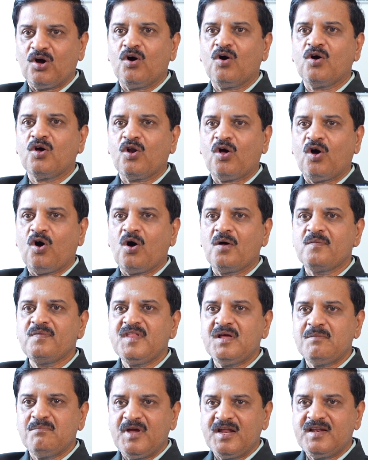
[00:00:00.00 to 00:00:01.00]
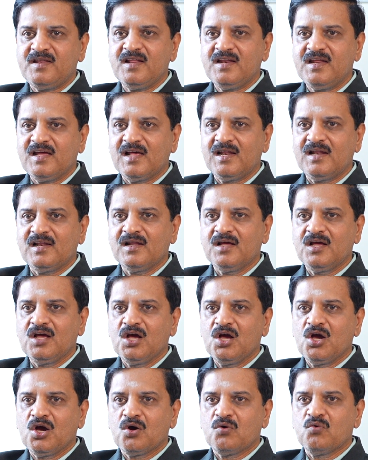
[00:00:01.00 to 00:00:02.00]
or on the material
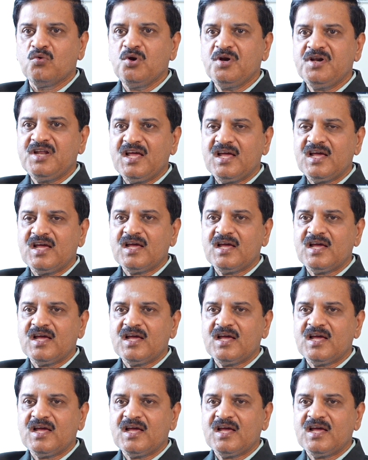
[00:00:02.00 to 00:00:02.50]
would